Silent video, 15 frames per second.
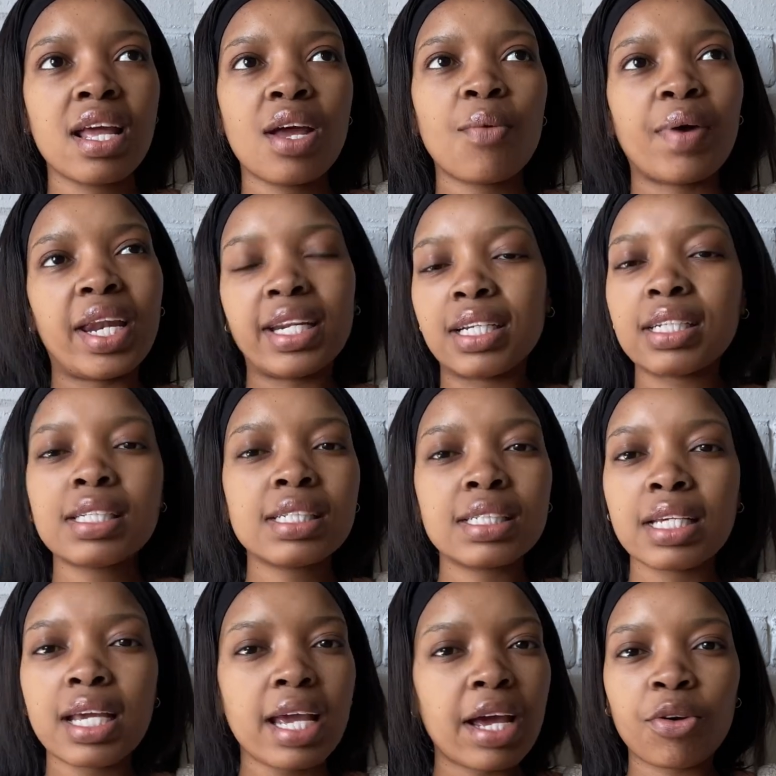well, I
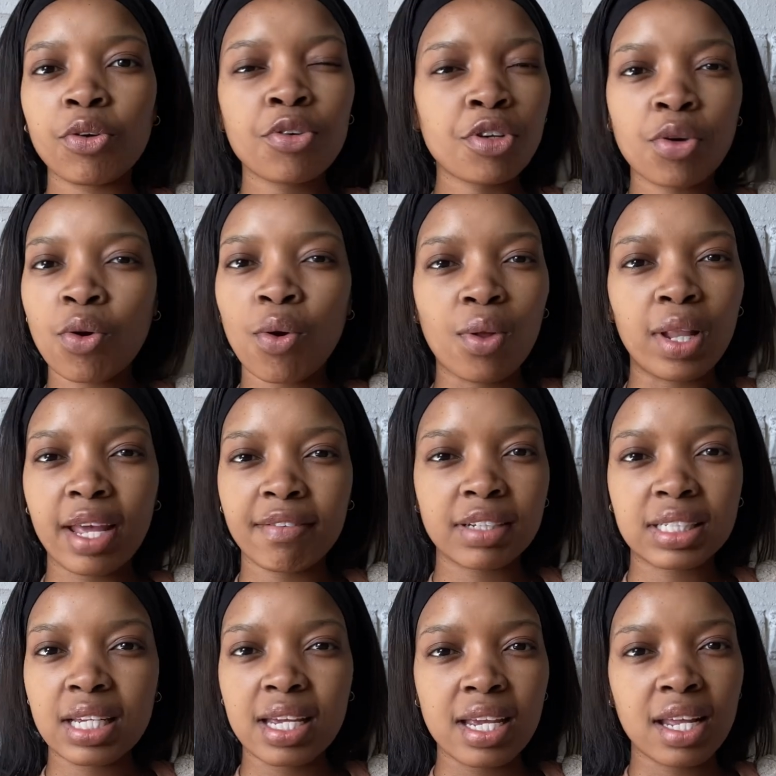don't recall ever
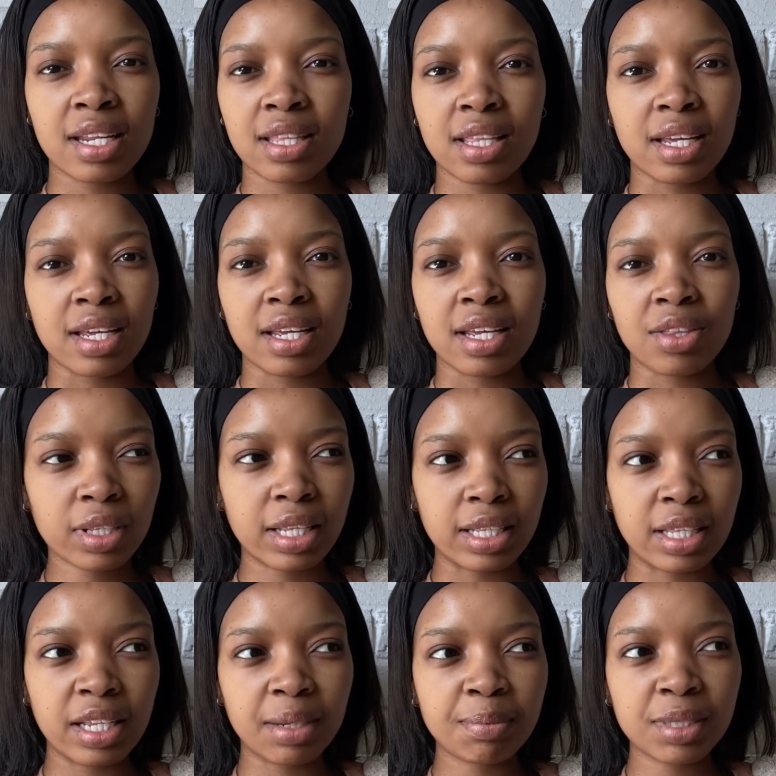saying anything in the
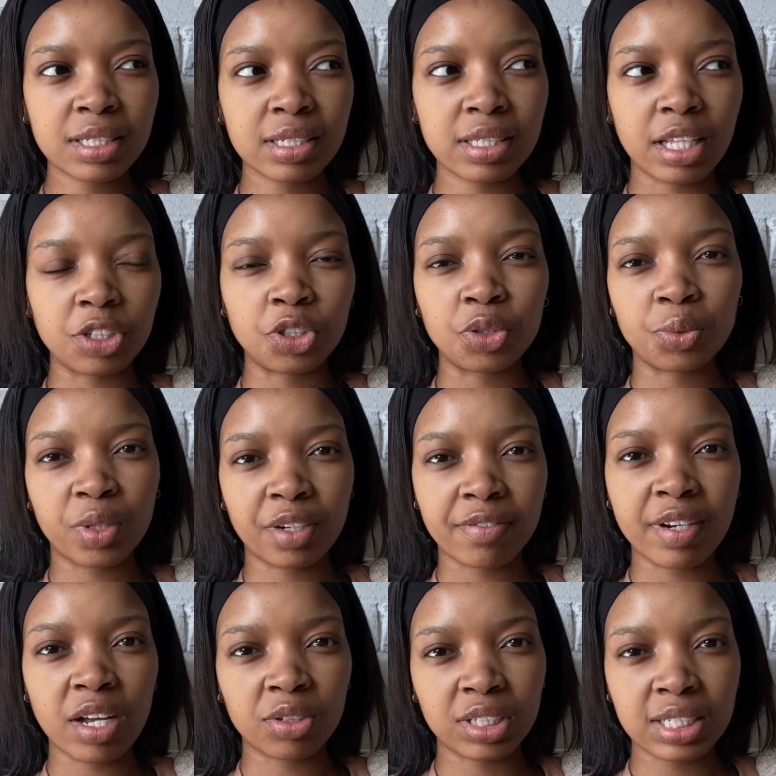clips that you would have
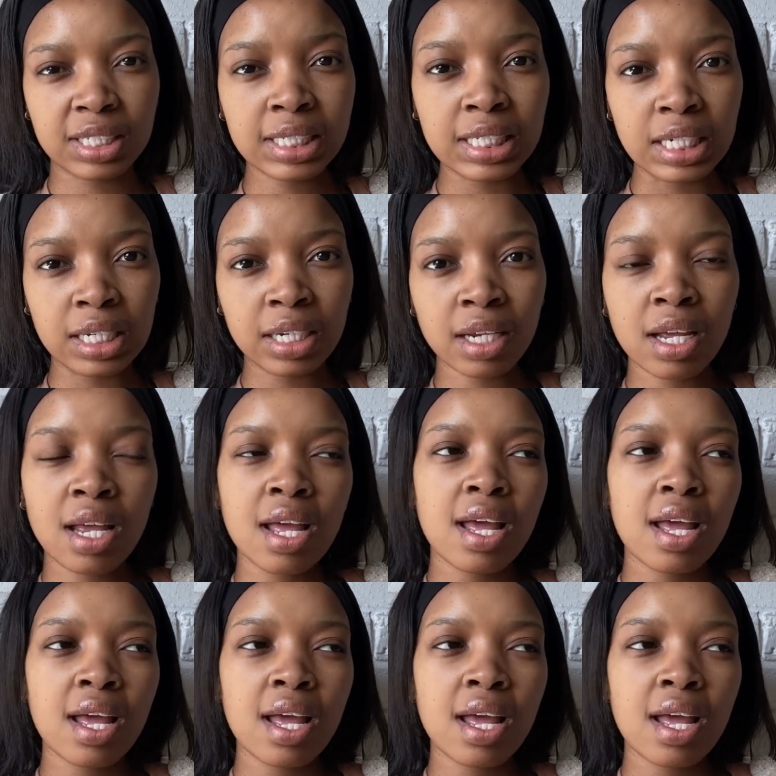now just seen.